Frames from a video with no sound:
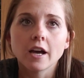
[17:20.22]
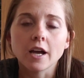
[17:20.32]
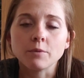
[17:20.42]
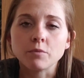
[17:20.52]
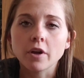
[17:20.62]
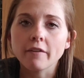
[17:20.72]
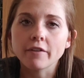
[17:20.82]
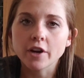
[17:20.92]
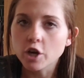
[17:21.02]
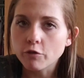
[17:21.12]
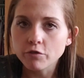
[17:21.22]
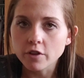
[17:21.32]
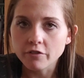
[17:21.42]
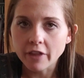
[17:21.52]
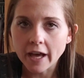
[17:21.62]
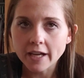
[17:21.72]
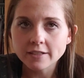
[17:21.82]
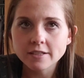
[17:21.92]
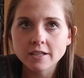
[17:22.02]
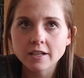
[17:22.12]
I'm very hopeful of
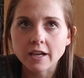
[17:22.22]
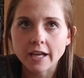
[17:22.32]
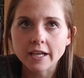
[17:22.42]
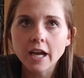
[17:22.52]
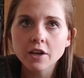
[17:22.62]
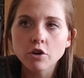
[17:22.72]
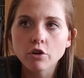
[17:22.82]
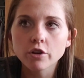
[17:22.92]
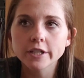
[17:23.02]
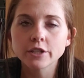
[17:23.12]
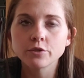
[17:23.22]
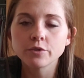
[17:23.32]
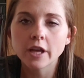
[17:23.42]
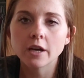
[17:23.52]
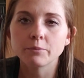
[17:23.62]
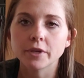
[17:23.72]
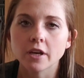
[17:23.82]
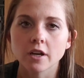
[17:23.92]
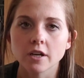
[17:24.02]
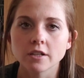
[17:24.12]
that. I kind of already knew that
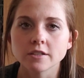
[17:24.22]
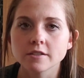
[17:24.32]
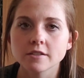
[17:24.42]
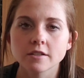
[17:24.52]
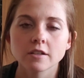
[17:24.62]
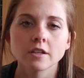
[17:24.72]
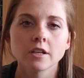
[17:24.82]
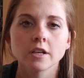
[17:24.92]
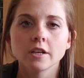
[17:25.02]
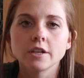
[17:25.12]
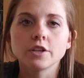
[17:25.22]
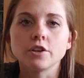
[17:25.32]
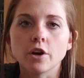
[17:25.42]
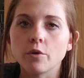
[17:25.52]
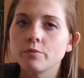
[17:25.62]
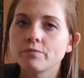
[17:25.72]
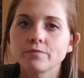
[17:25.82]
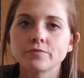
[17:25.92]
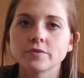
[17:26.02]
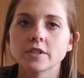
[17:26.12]
because, you know,
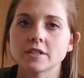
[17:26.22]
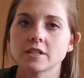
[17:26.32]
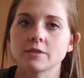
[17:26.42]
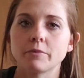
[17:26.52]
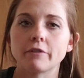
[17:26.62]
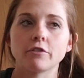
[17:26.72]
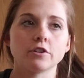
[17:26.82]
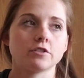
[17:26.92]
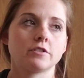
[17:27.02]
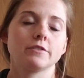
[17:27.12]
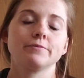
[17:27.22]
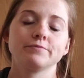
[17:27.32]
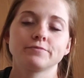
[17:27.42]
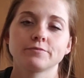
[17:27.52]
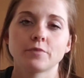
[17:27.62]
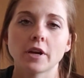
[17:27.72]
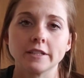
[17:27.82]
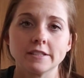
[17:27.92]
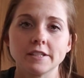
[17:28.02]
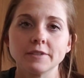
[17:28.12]
this isn't my first
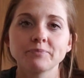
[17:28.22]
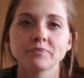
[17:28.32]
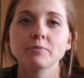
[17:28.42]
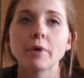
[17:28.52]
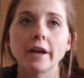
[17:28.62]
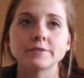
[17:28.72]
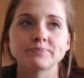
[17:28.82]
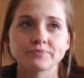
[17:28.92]
pregnancy, but